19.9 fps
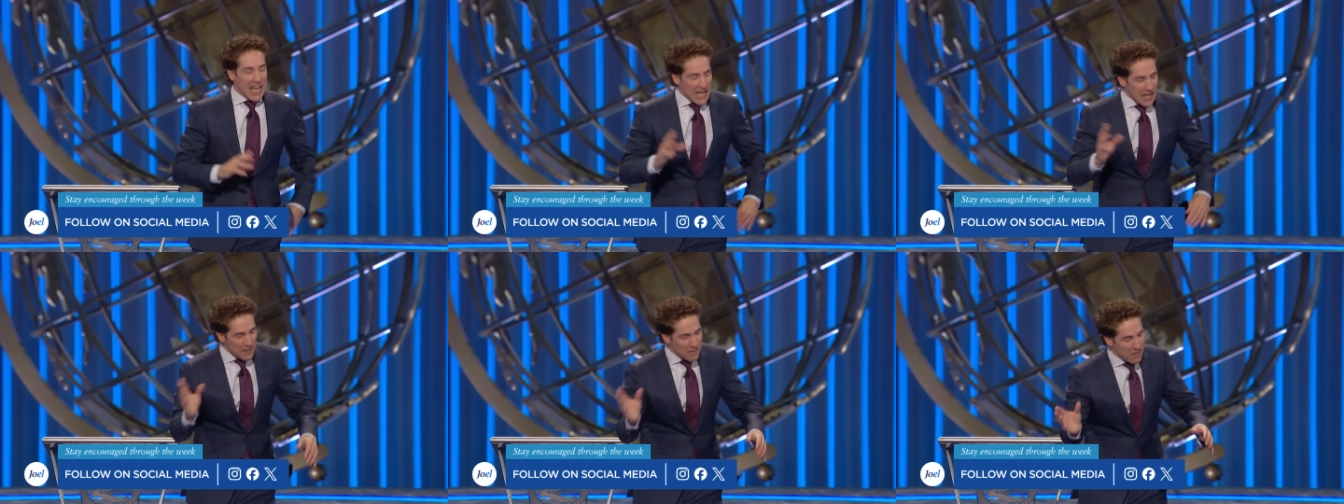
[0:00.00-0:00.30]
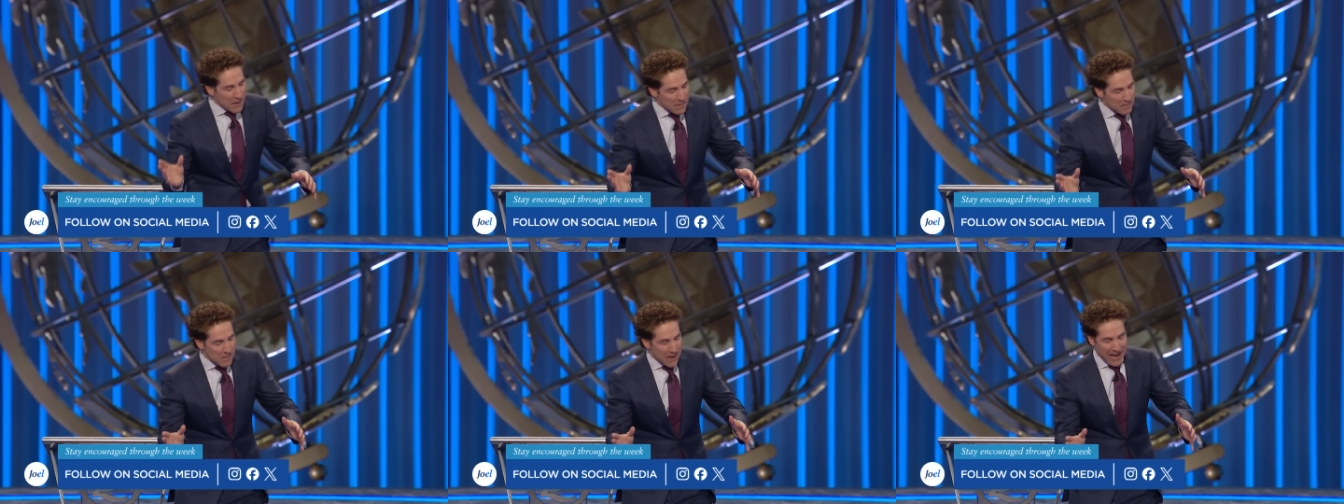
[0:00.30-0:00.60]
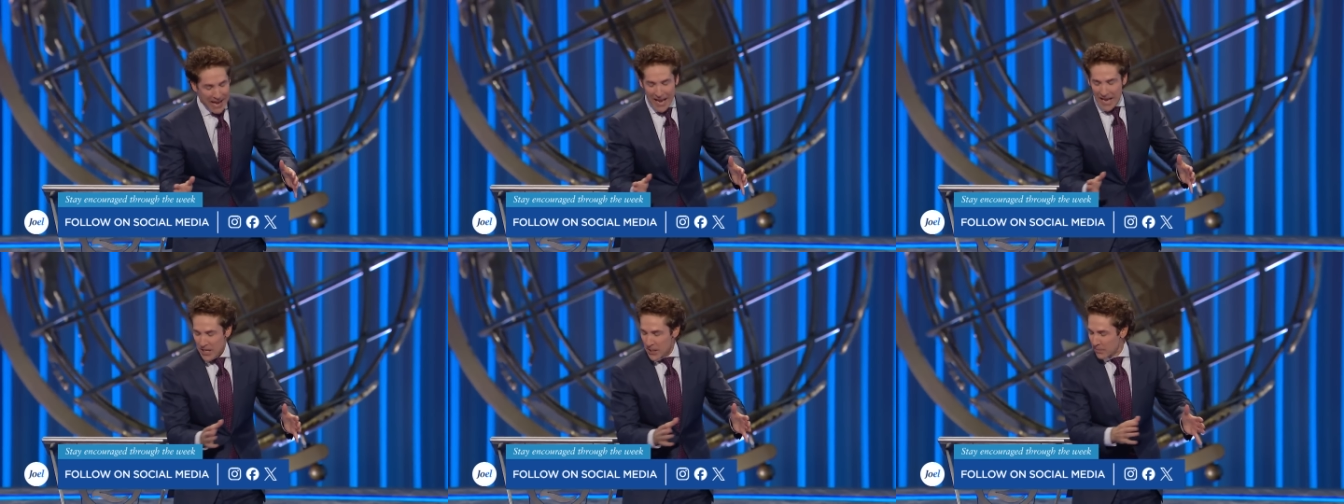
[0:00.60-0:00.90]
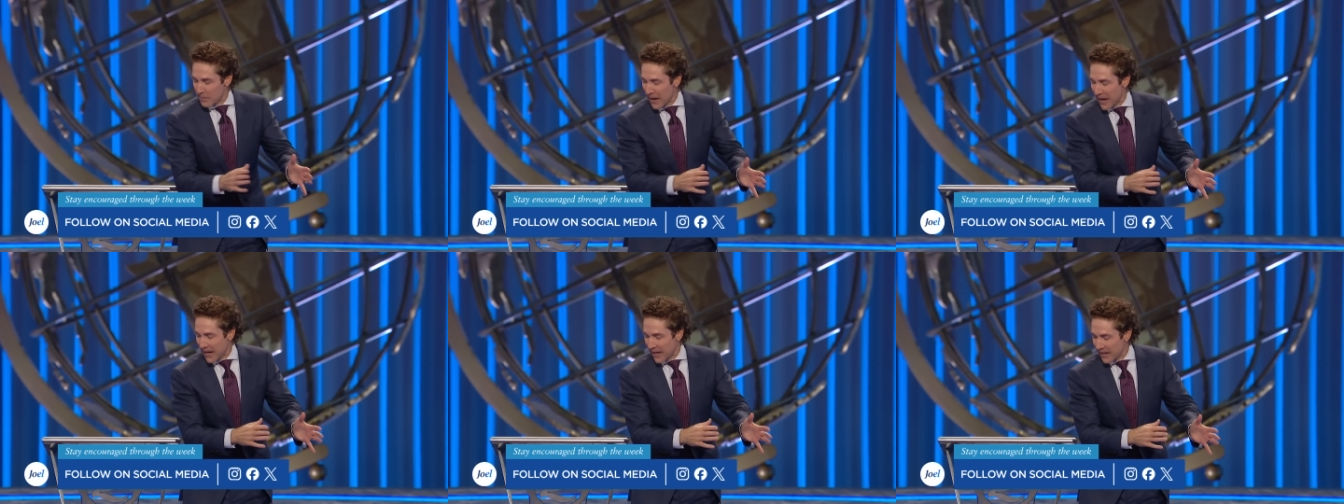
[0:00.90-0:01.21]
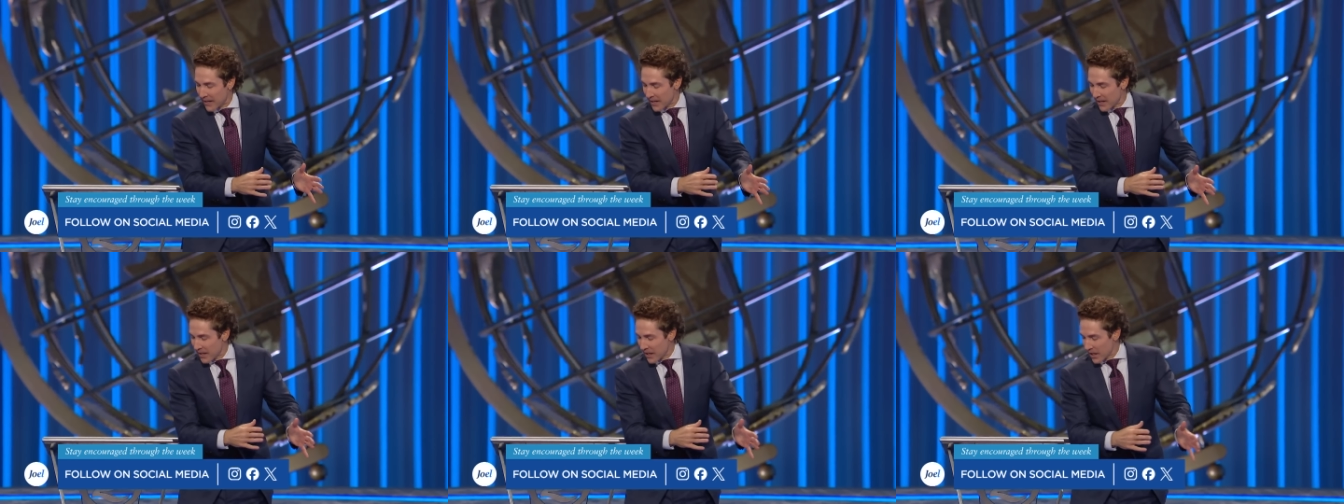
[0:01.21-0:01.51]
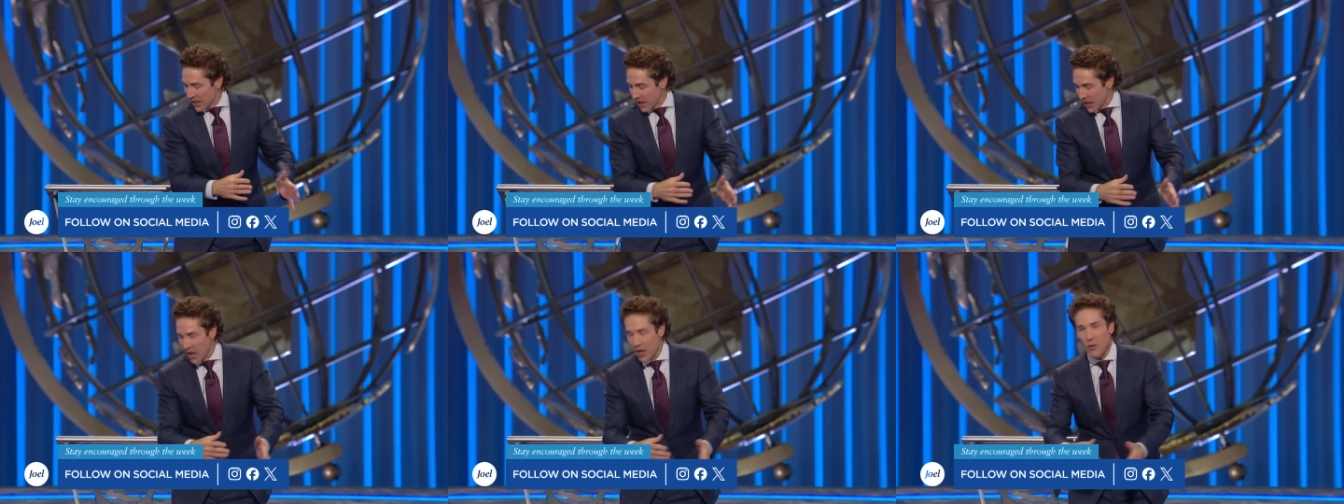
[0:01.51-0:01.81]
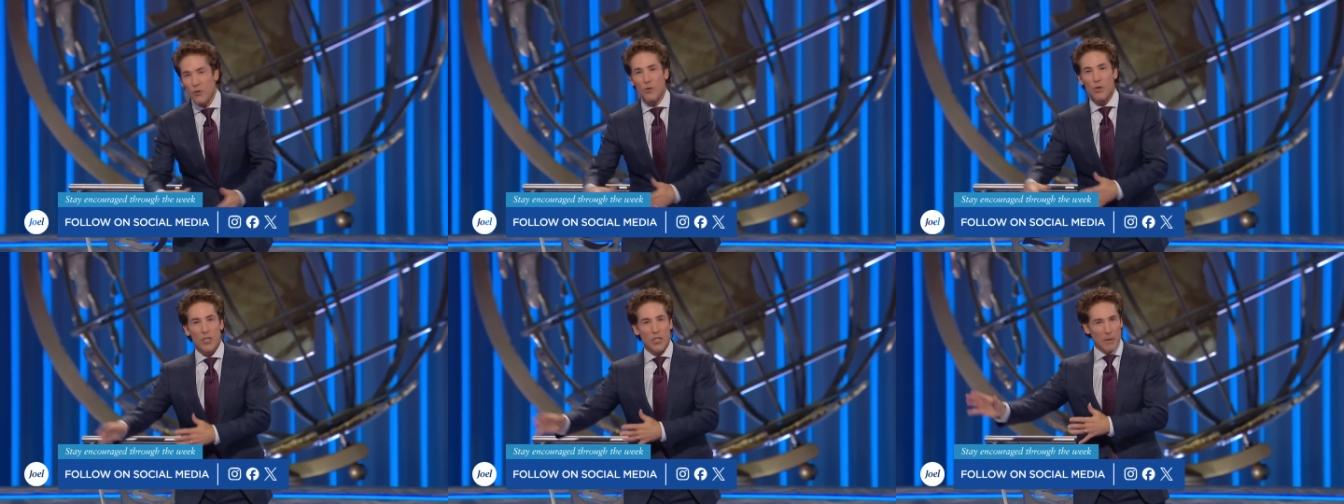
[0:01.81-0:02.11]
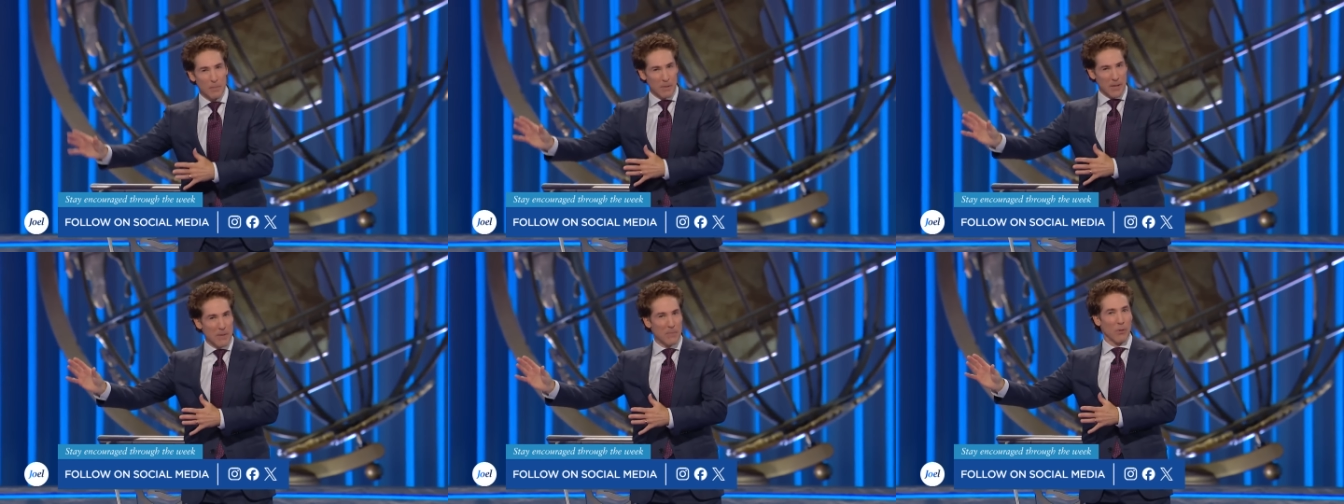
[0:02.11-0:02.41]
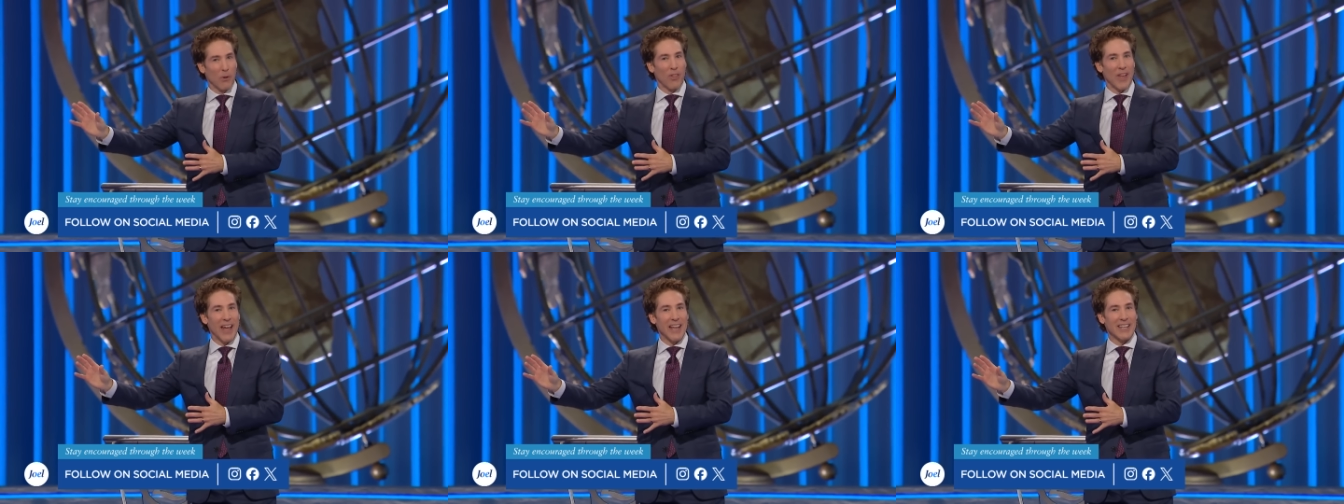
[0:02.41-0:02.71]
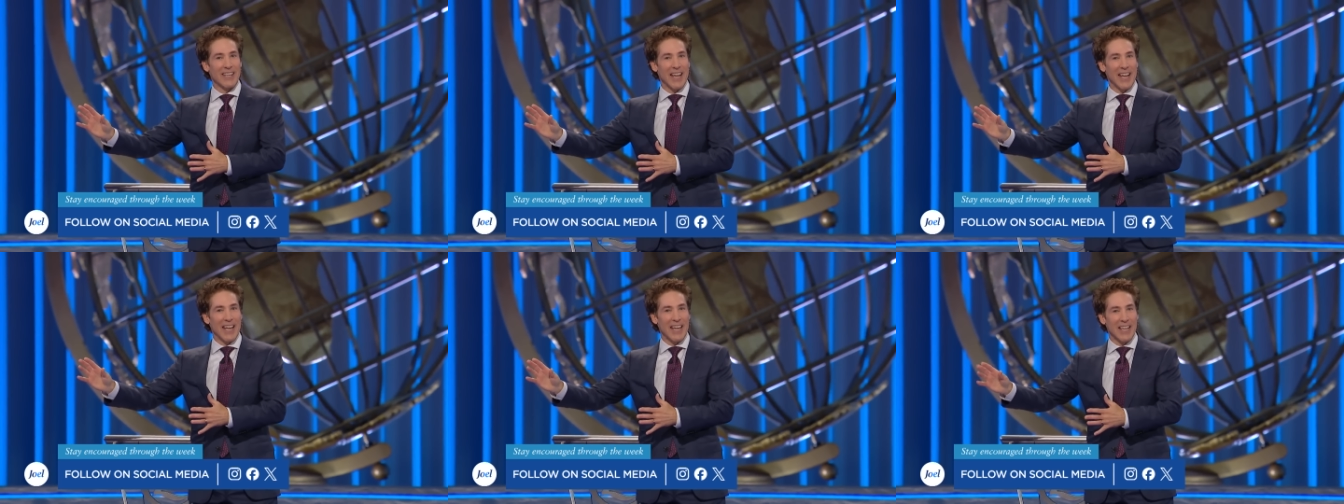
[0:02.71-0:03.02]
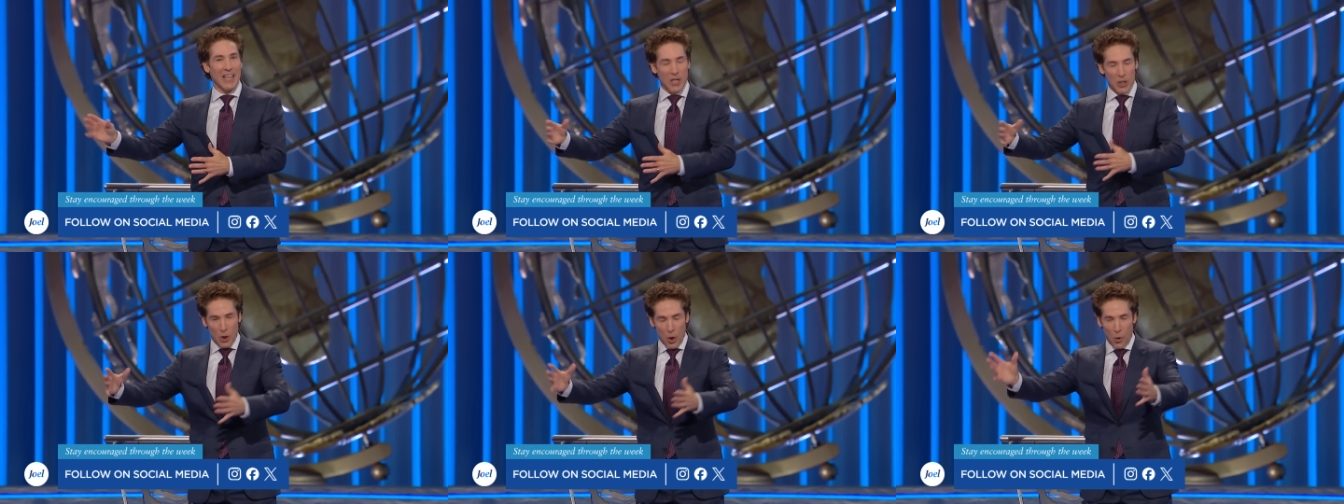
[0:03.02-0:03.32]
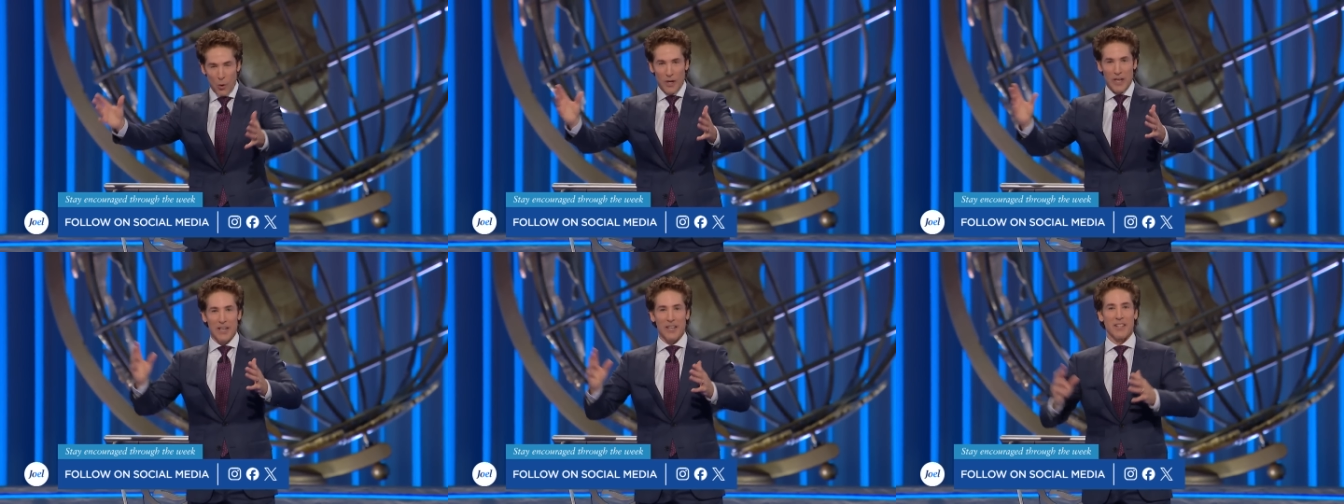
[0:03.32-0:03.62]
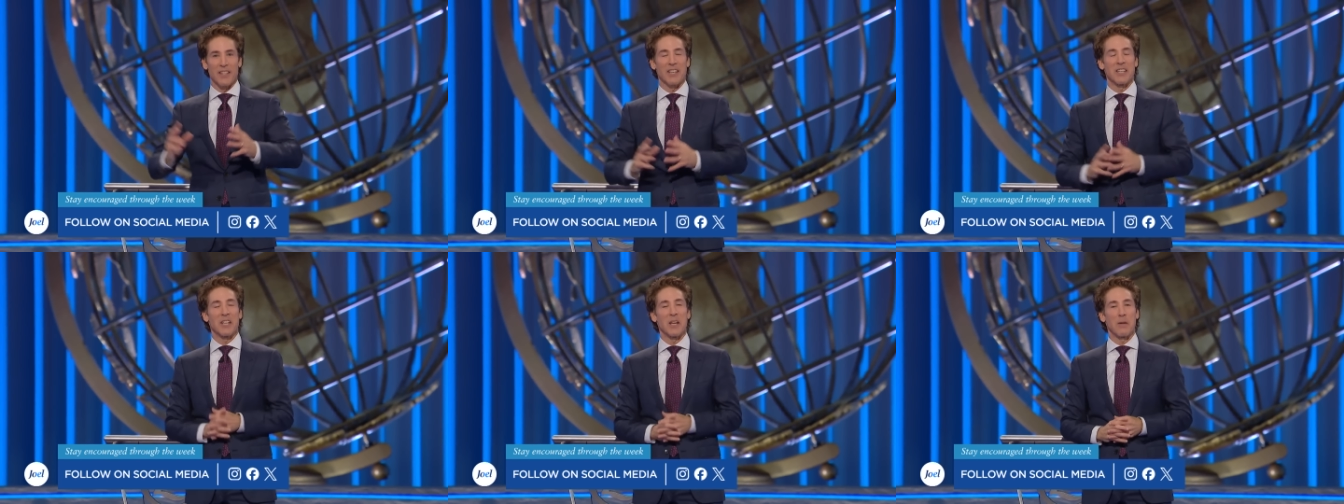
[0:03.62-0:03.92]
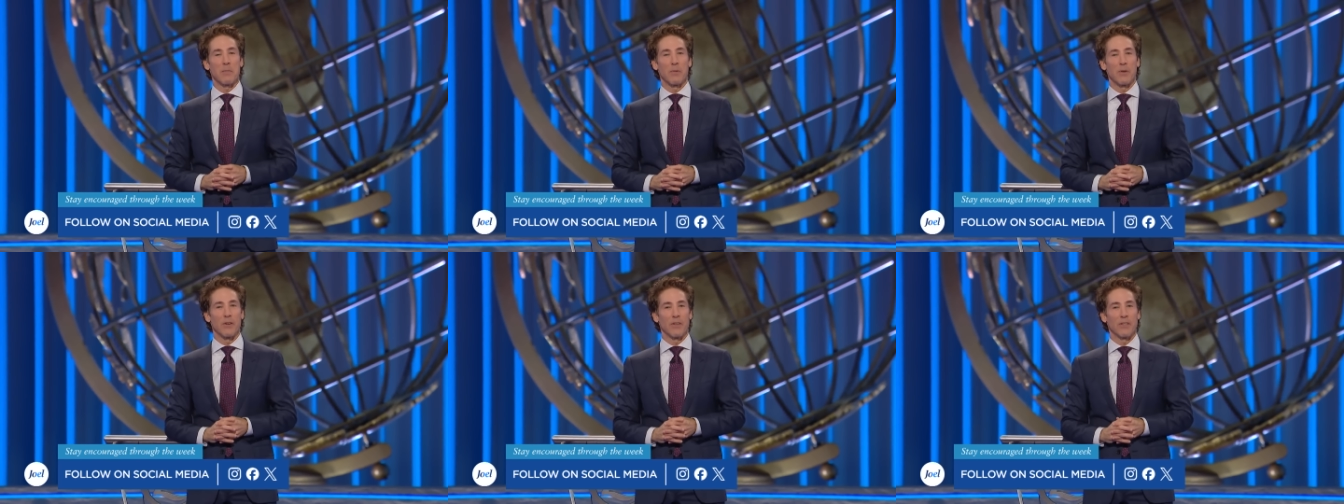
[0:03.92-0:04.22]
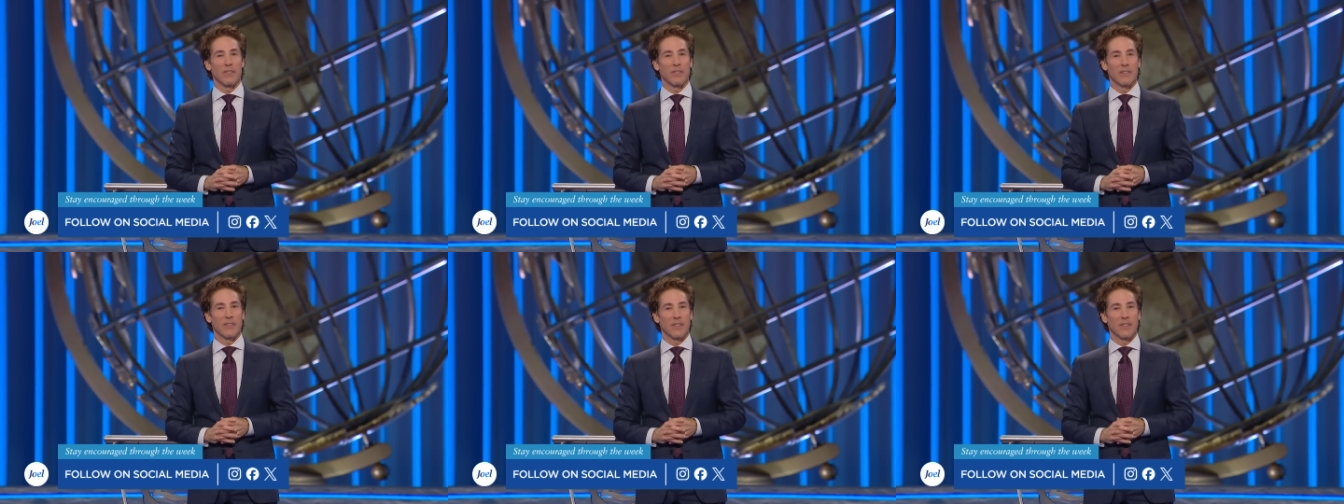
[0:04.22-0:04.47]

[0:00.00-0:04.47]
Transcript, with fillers: He'd been passed by hundreds of people that day going into the temple.